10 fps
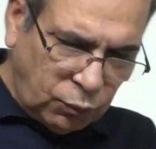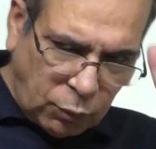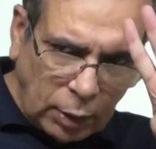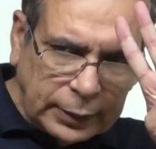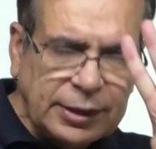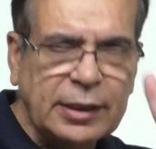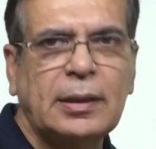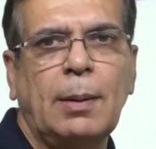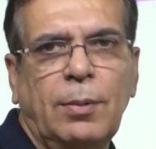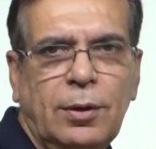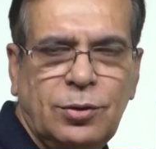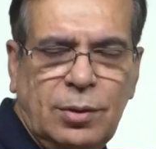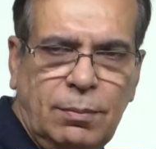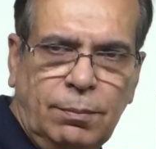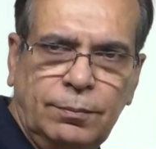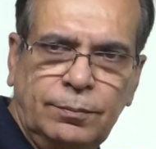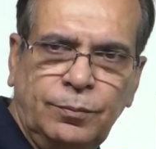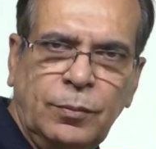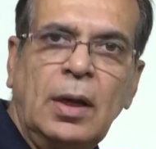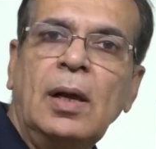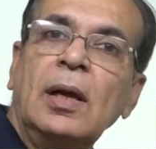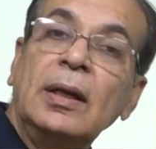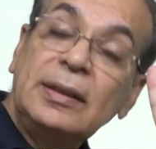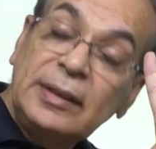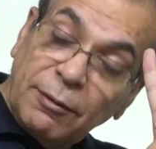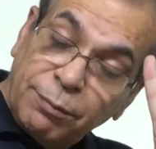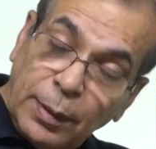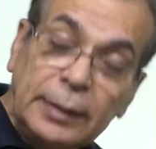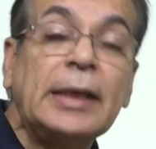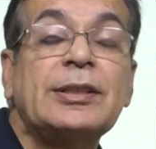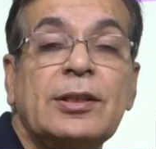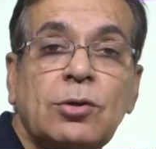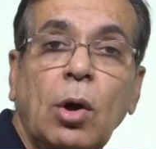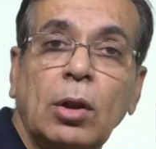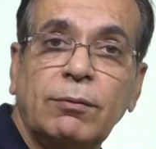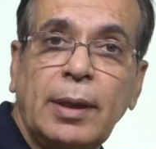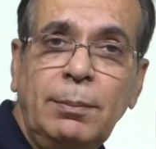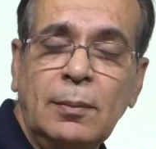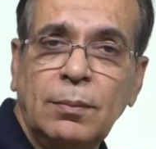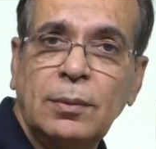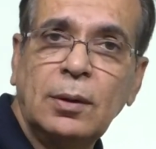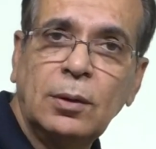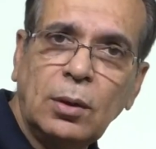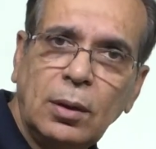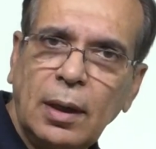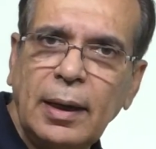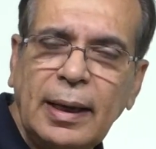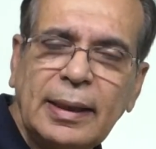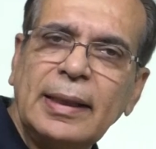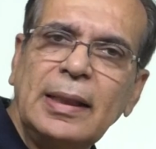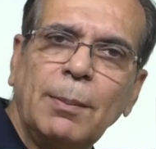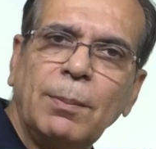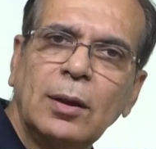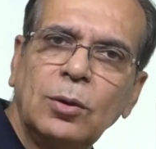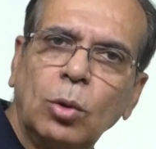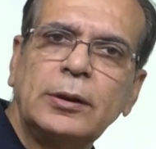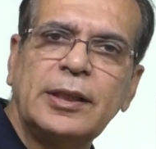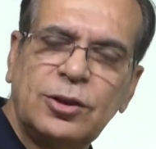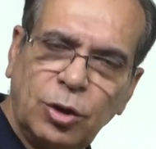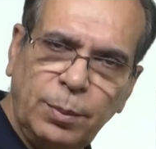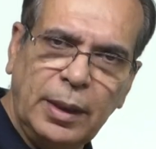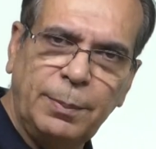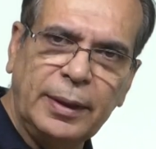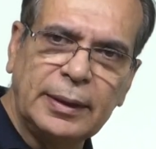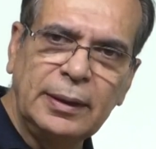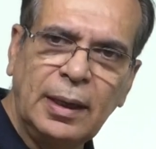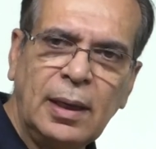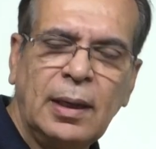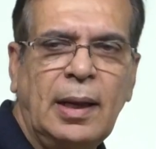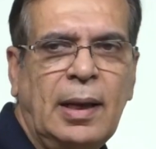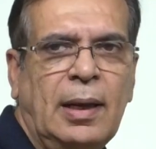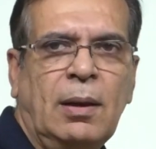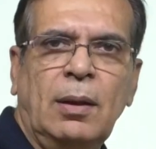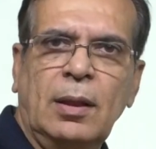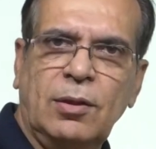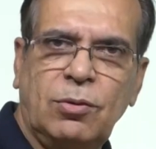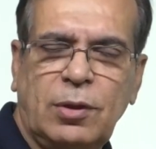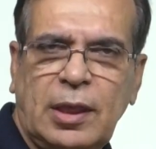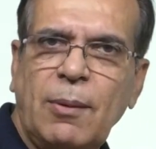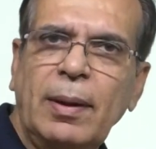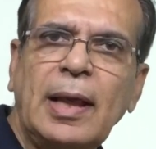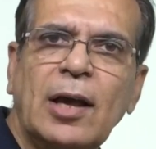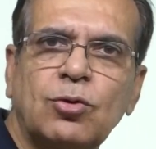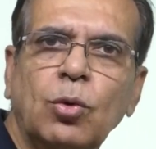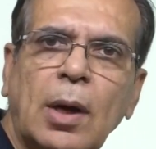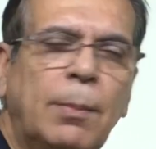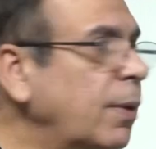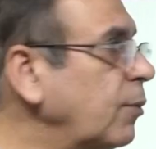4-digit numbers, different digits, all of them. In any number, no digit should be repeated. 7 has to come